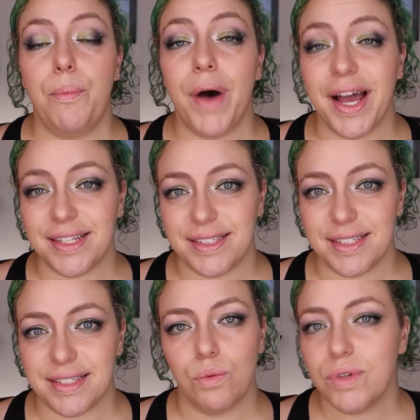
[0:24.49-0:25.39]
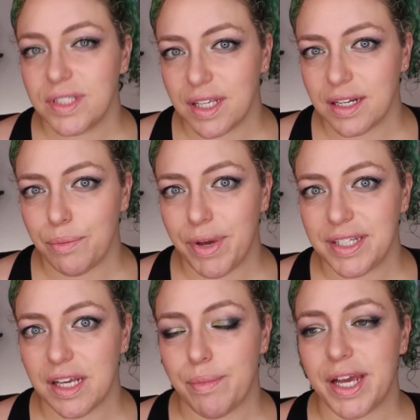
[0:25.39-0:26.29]
But we're still in a
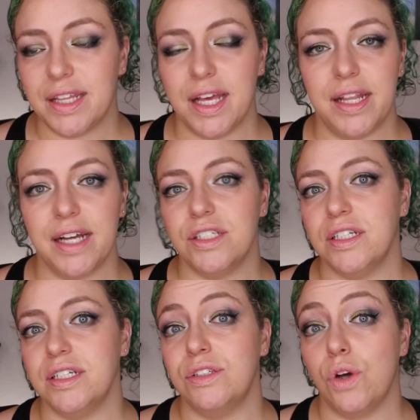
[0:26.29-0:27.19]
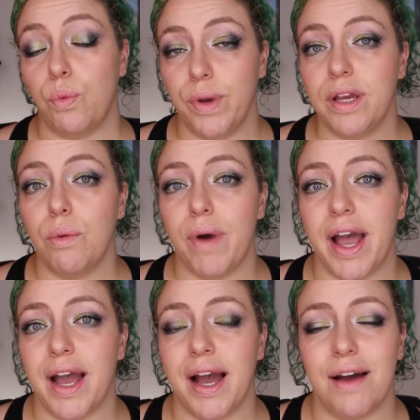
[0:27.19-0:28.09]
pandemic. The election is a week
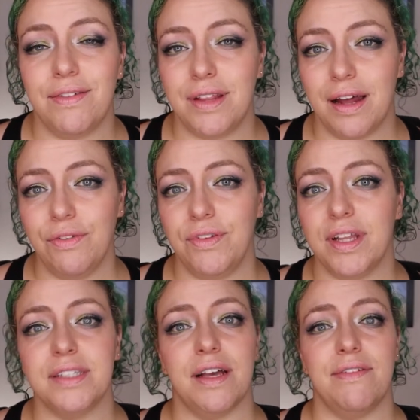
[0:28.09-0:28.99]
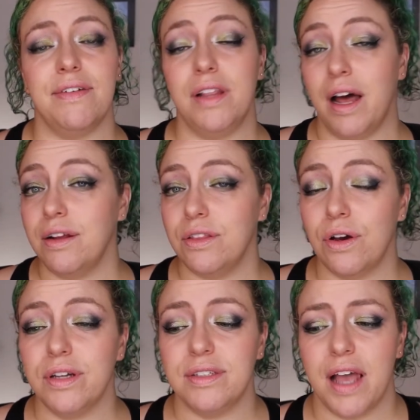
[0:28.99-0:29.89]
away. I have a lot of feelings, I have a lot of
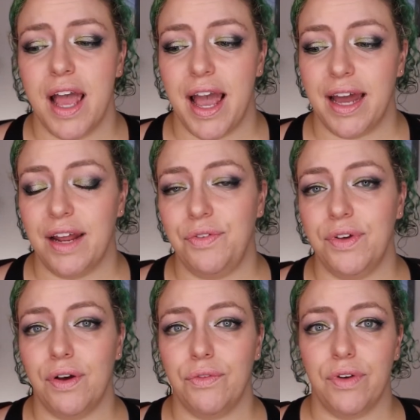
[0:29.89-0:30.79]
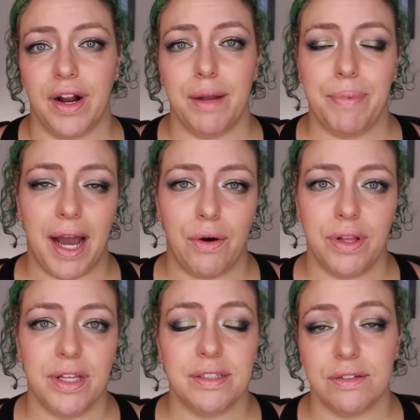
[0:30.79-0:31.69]
thoughts, and I feel very
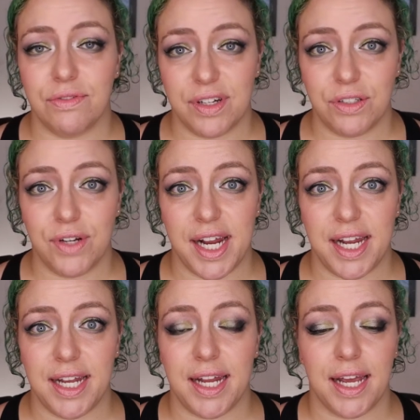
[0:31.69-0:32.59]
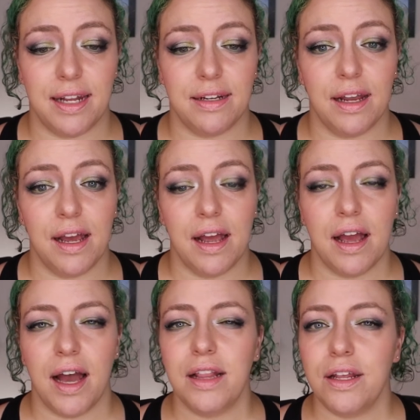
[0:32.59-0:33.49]
powerless and frustrated and
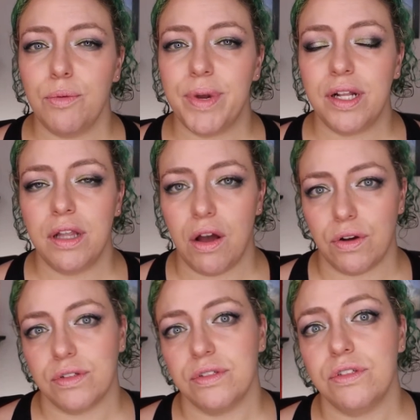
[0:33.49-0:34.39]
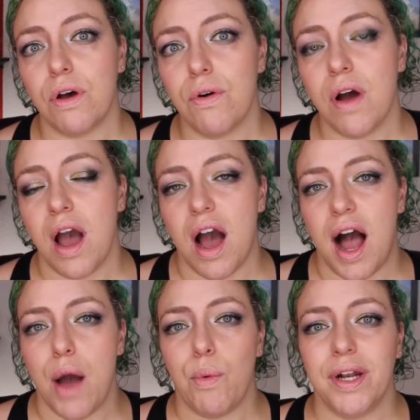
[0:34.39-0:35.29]
a little bit alone. So
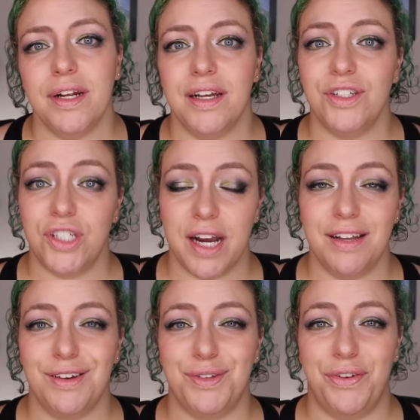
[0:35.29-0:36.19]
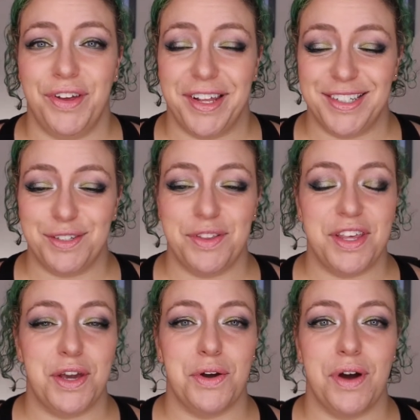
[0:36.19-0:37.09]
I wanted to share those feelings with
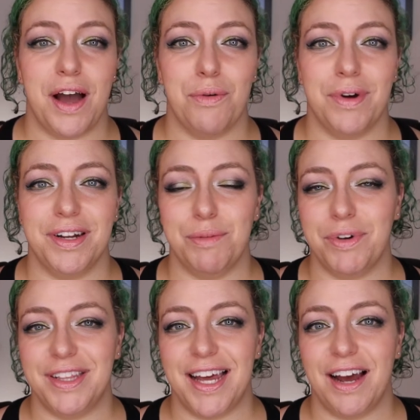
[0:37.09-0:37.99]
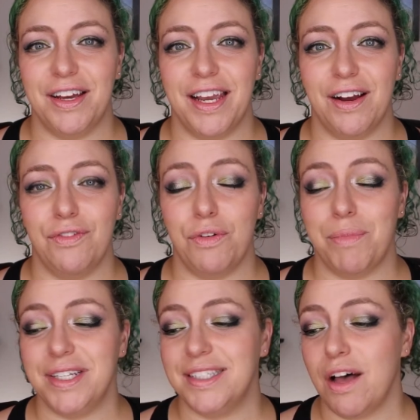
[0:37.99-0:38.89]
you. I wanted to put that out here for
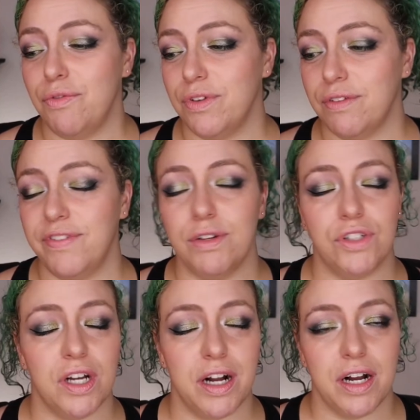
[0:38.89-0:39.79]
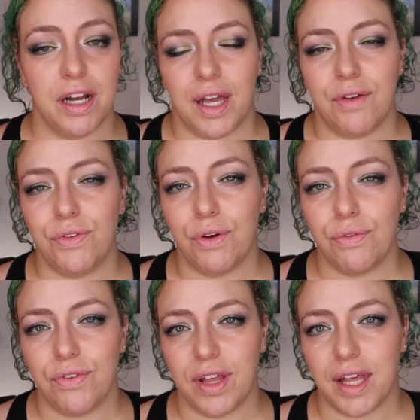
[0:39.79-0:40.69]
myself for the future. If you're
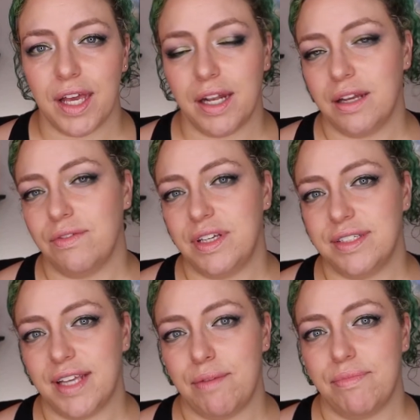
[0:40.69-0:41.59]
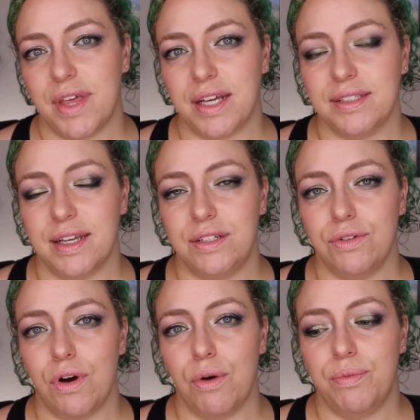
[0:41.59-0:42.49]
feeling any of these same things, I
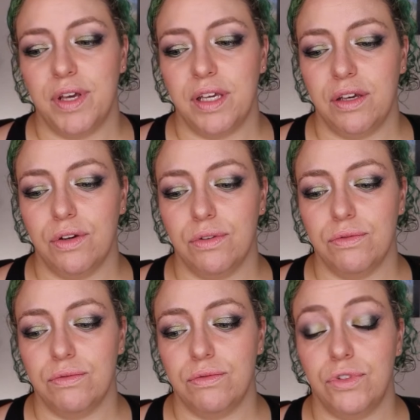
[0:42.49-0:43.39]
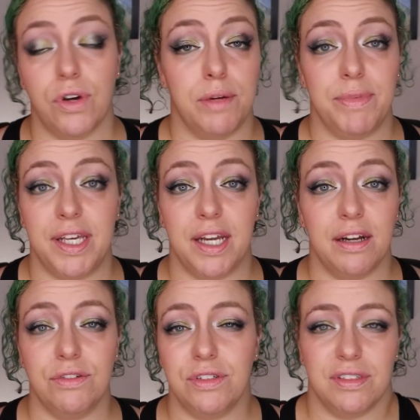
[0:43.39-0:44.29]
do hope that you join me
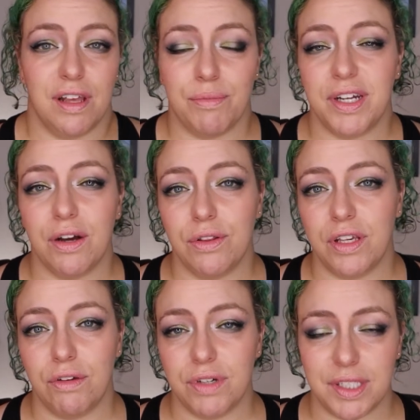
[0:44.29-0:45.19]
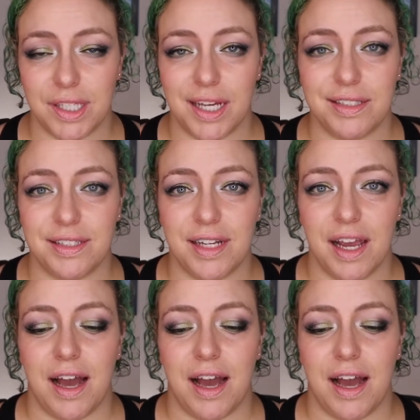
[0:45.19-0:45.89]
here. Just let me know that you exist.